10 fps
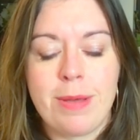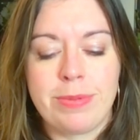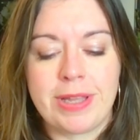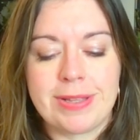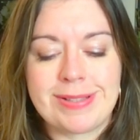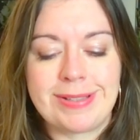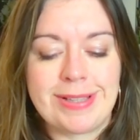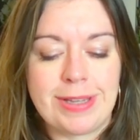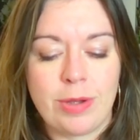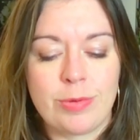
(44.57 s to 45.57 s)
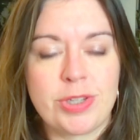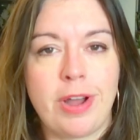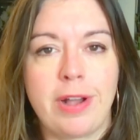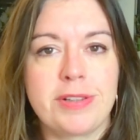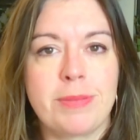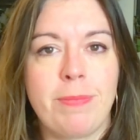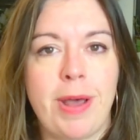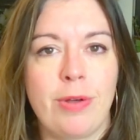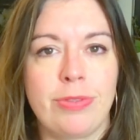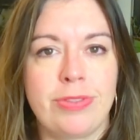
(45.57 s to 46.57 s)
because Leo talks
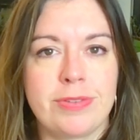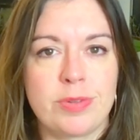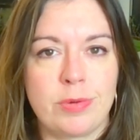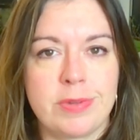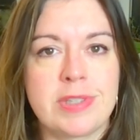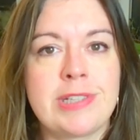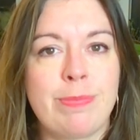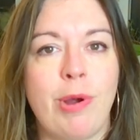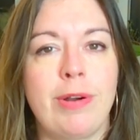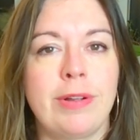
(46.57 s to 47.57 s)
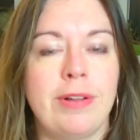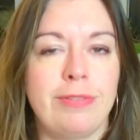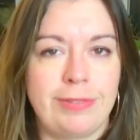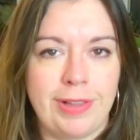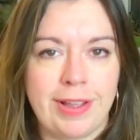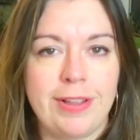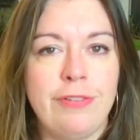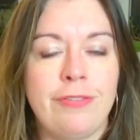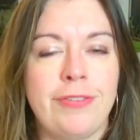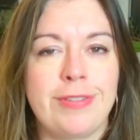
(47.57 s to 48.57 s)
about the sort of the spark of life,